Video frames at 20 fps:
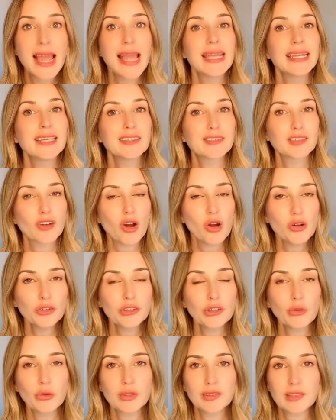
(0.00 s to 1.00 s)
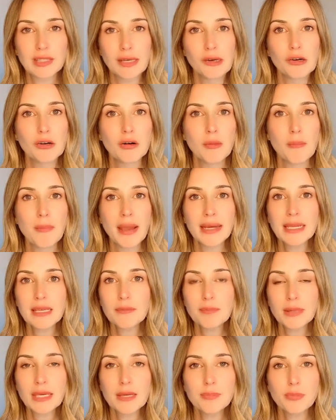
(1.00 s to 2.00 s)
It's also a skill many
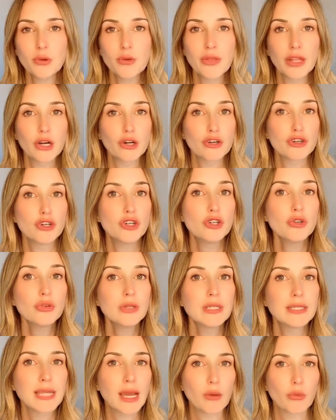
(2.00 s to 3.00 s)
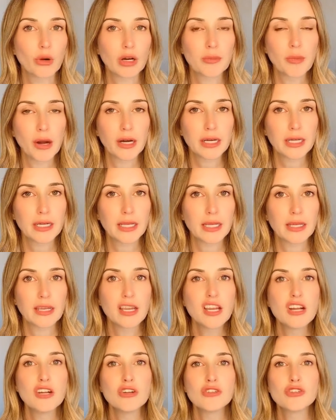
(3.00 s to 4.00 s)
people that are new to network marketing
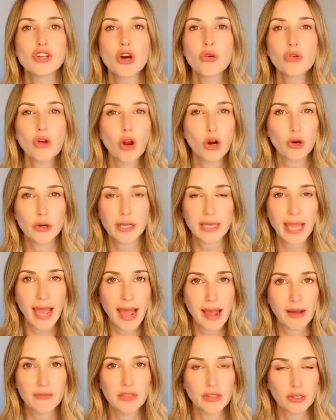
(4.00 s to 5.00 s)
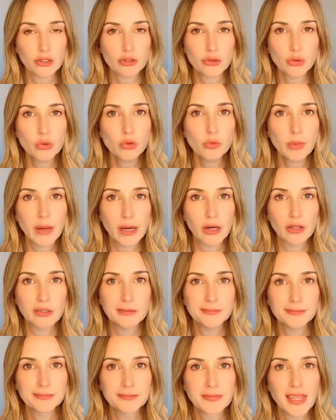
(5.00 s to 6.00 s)
don't already have in their tool belt
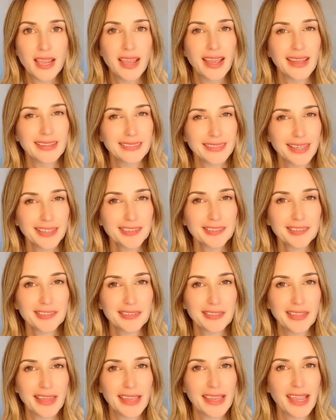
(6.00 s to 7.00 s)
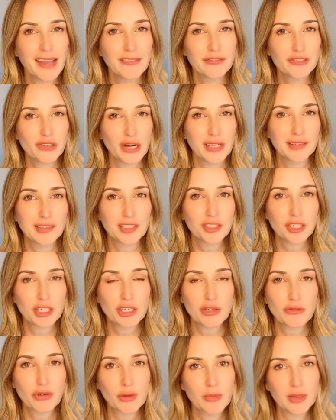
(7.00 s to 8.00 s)
unless they have transitioned
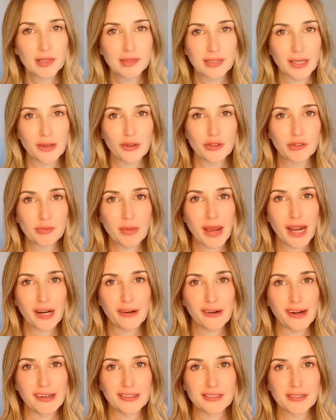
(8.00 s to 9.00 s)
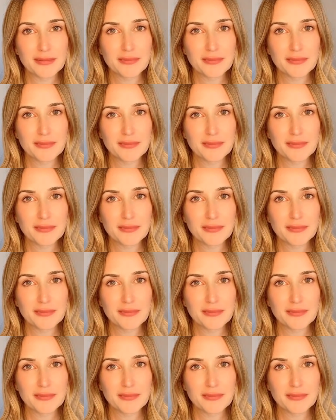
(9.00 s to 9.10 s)
from a sales background.